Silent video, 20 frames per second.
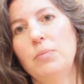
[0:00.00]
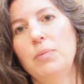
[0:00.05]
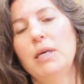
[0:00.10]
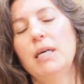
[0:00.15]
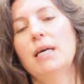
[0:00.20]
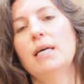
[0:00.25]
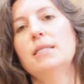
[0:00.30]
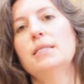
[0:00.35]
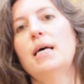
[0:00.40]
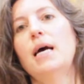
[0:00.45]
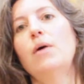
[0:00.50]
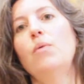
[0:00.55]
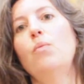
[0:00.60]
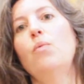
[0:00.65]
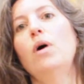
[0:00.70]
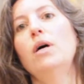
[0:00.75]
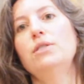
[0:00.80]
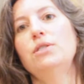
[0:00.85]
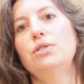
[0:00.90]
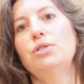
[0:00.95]
because I
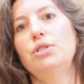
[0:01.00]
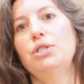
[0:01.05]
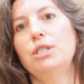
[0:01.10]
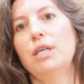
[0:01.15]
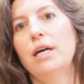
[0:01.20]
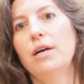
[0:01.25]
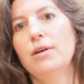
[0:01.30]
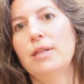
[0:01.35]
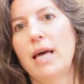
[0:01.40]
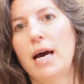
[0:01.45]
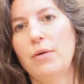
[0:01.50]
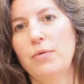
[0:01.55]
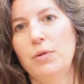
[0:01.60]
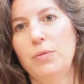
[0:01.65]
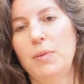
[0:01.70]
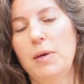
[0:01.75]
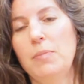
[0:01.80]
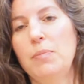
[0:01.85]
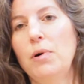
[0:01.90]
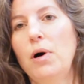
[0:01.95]
want to share that with
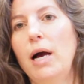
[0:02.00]
people.